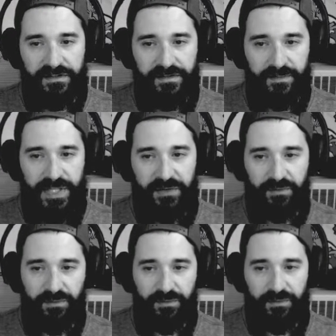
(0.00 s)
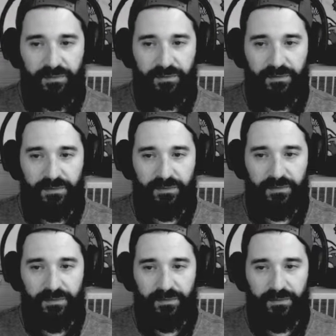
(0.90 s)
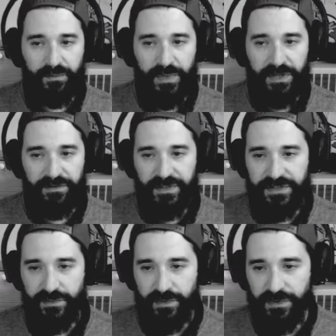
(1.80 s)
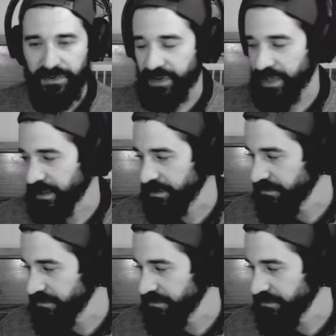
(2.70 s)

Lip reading: some like weird visual thing